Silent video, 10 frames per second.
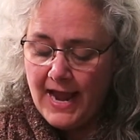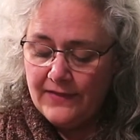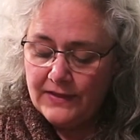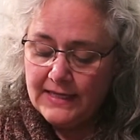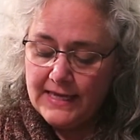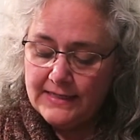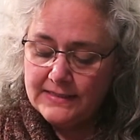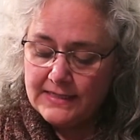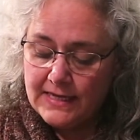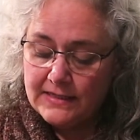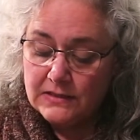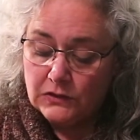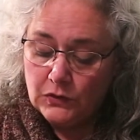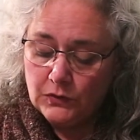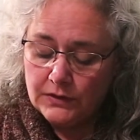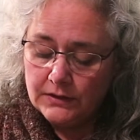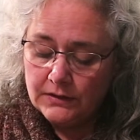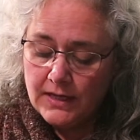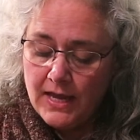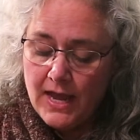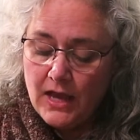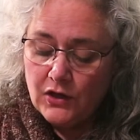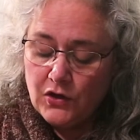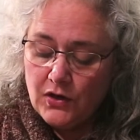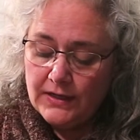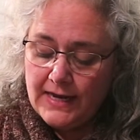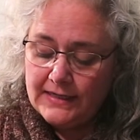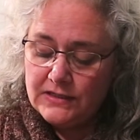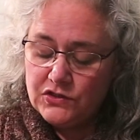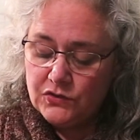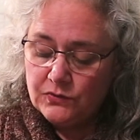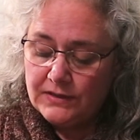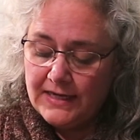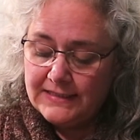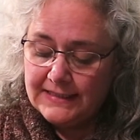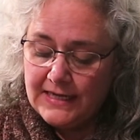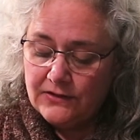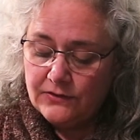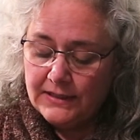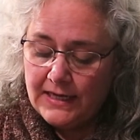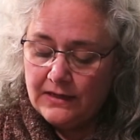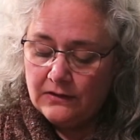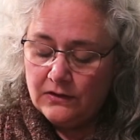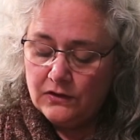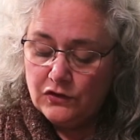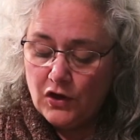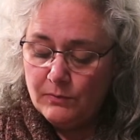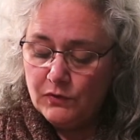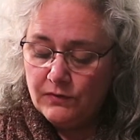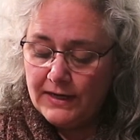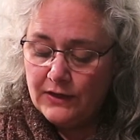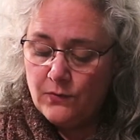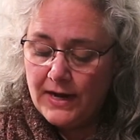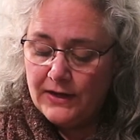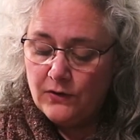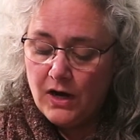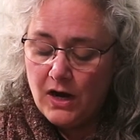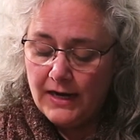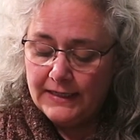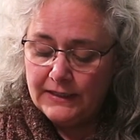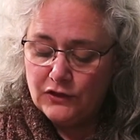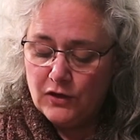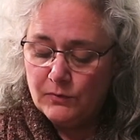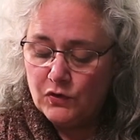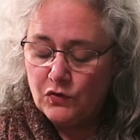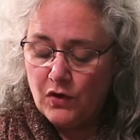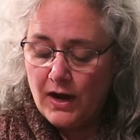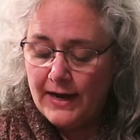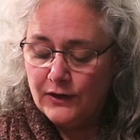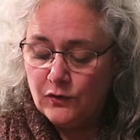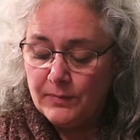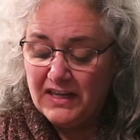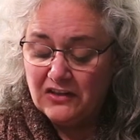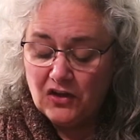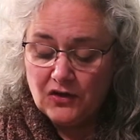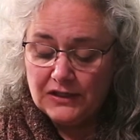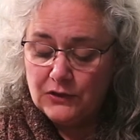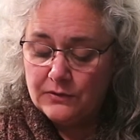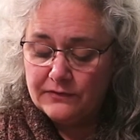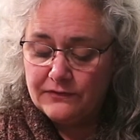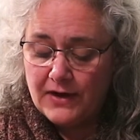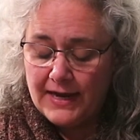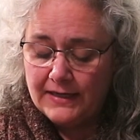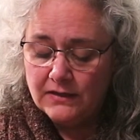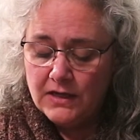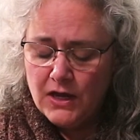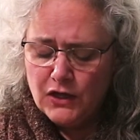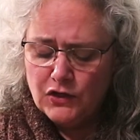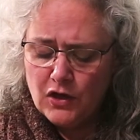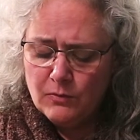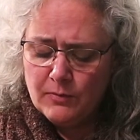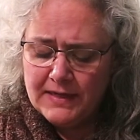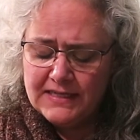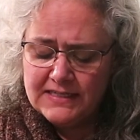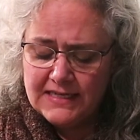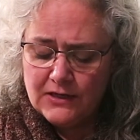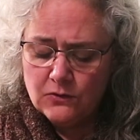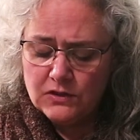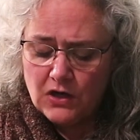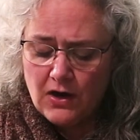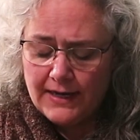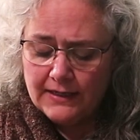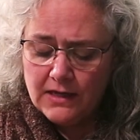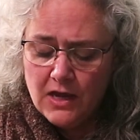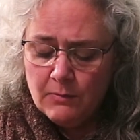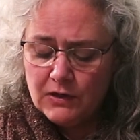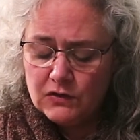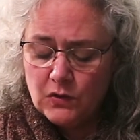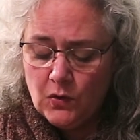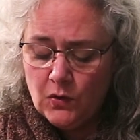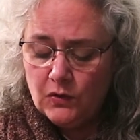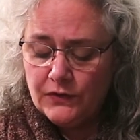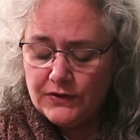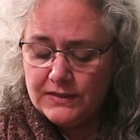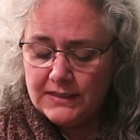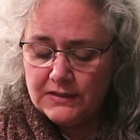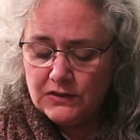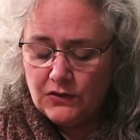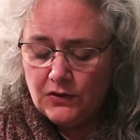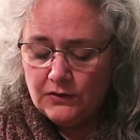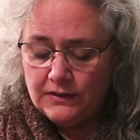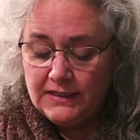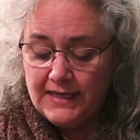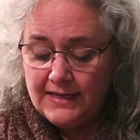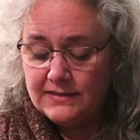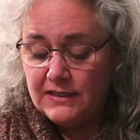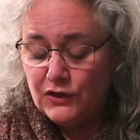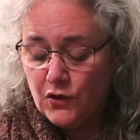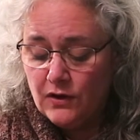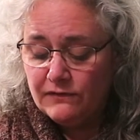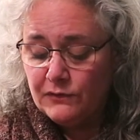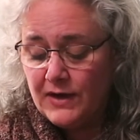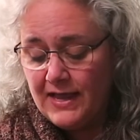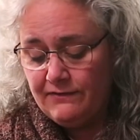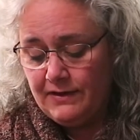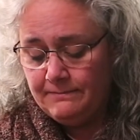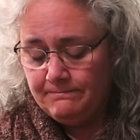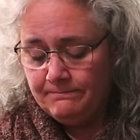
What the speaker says: And the king says, "Look, God and his children are together again. No more running away or hiding, no more crying or being lonely or afraid. No more being sick or dying, because all those things are gone. Yes, they're gone forever.